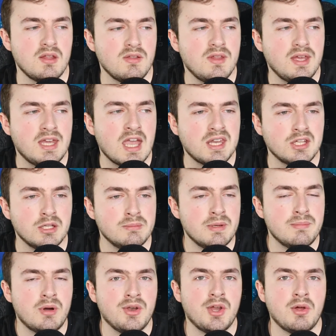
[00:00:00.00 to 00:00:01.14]
they gain a little bit
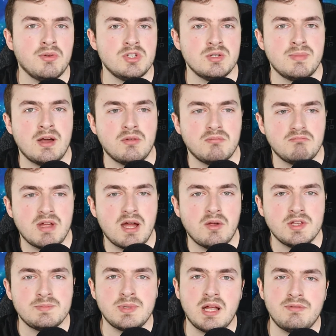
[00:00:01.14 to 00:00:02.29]
more knowledge about how
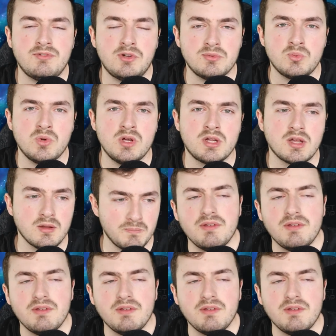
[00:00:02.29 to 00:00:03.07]
these platforms work.